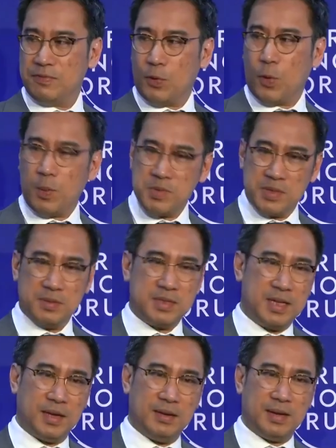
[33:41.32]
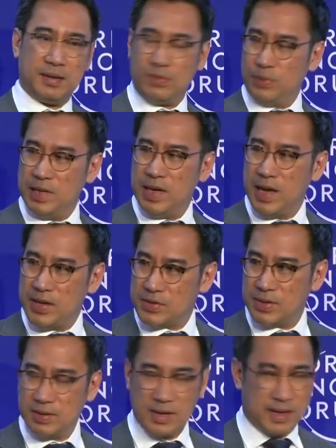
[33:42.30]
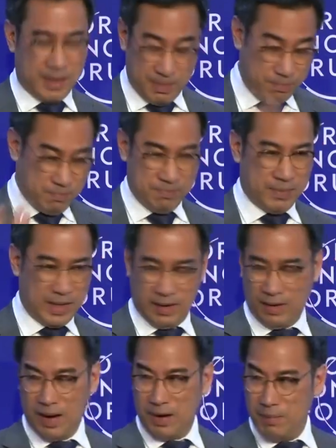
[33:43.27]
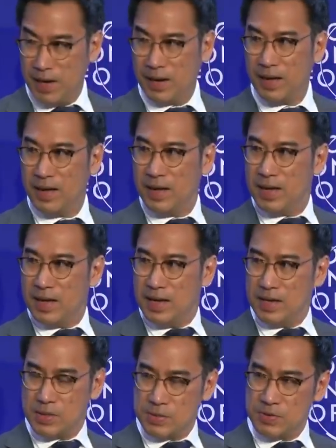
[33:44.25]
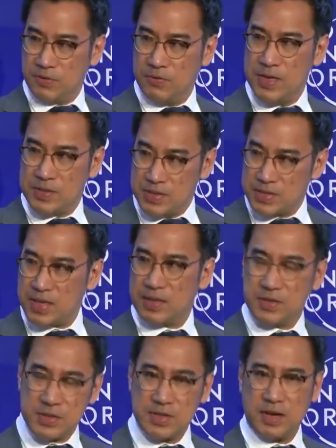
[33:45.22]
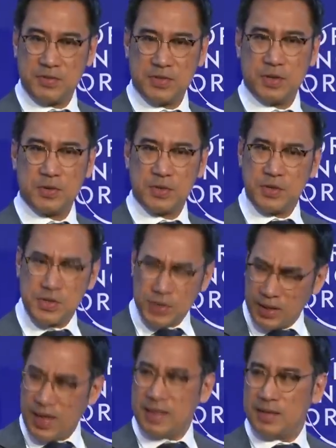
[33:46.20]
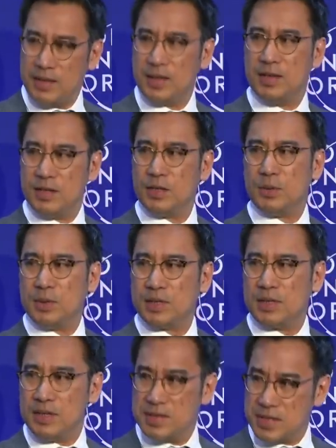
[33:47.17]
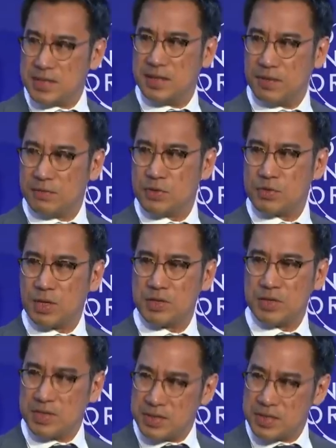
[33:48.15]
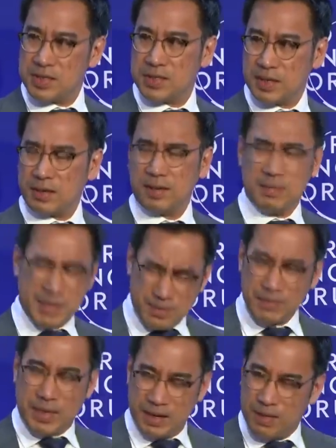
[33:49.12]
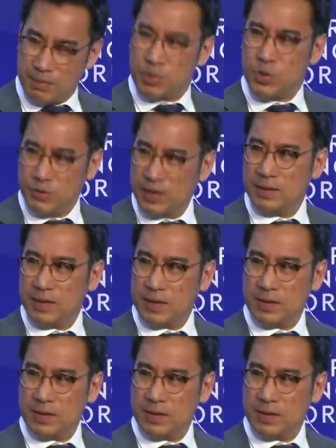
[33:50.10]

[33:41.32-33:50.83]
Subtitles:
forms, and it would take you like 3 days and a lot of money in terms of fees to send the stuff. So there's a lot that you can do with the existing infrastructure, existing technology, I mean, and improve it.